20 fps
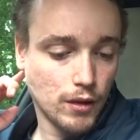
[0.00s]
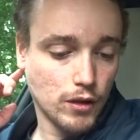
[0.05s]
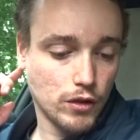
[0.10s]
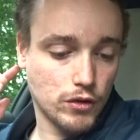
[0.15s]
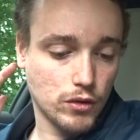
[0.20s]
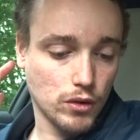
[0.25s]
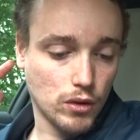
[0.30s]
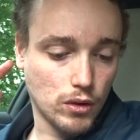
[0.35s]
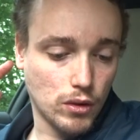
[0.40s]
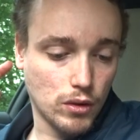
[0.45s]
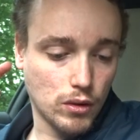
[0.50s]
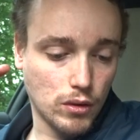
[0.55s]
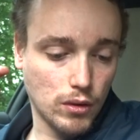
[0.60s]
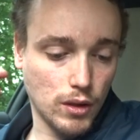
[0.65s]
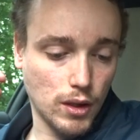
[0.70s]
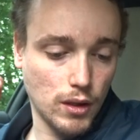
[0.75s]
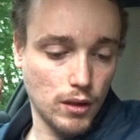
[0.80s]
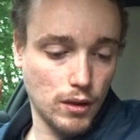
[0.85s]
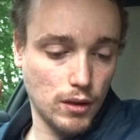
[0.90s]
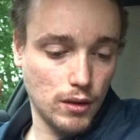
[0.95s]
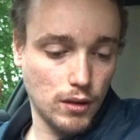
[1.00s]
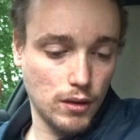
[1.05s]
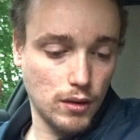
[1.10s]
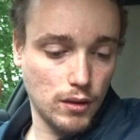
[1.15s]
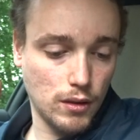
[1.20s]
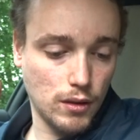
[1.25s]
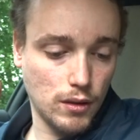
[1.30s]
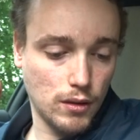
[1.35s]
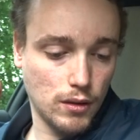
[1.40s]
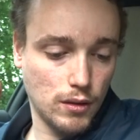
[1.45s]
So
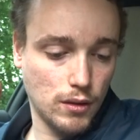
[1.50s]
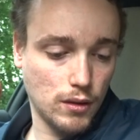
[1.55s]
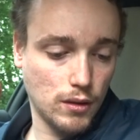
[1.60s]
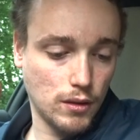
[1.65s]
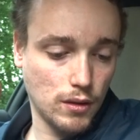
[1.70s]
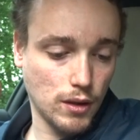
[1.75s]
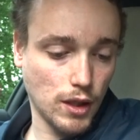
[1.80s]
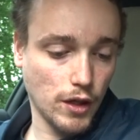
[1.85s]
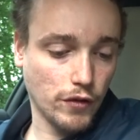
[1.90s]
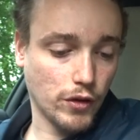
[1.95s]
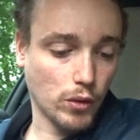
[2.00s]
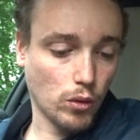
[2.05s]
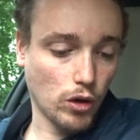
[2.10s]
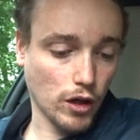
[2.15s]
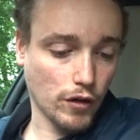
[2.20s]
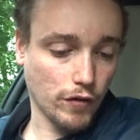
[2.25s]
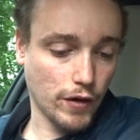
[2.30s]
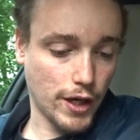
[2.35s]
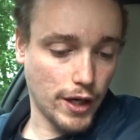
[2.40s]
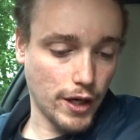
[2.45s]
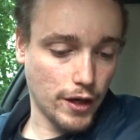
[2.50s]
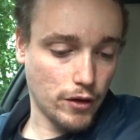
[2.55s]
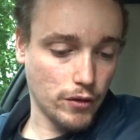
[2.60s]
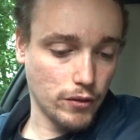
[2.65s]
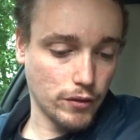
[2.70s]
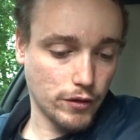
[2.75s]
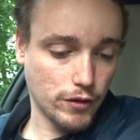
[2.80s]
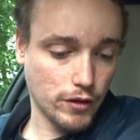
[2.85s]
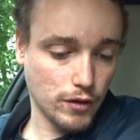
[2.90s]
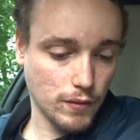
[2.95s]
if you work that
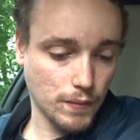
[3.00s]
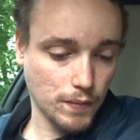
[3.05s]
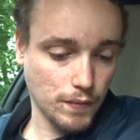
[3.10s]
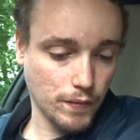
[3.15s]
out,